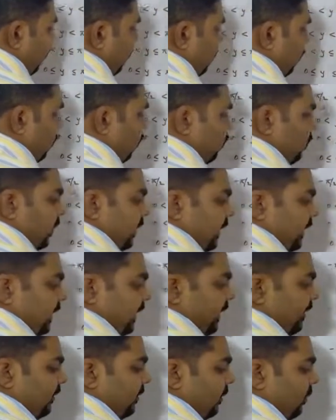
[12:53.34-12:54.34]
and cos will get
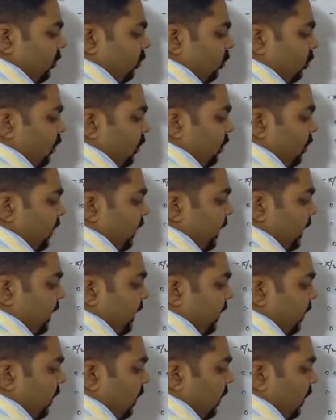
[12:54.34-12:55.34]
cancelled. So what we will get
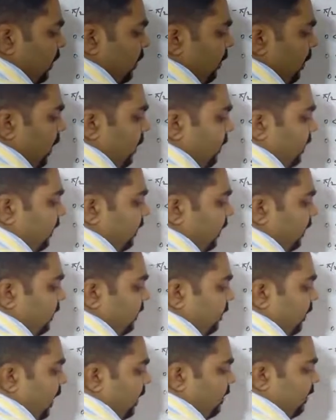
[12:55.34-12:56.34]
here? Pi by 6.
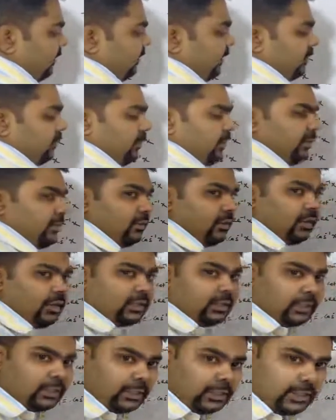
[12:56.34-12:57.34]
Pi by 6 means
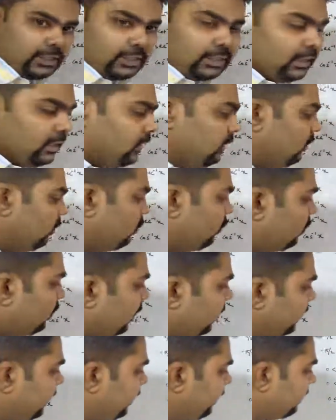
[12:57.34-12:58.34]
30. So
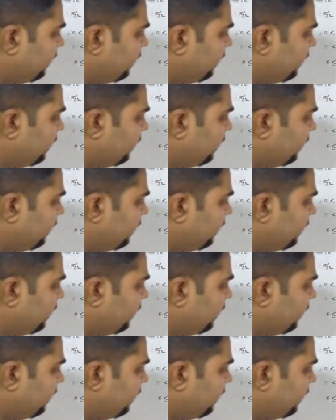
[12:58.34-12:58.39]
30 is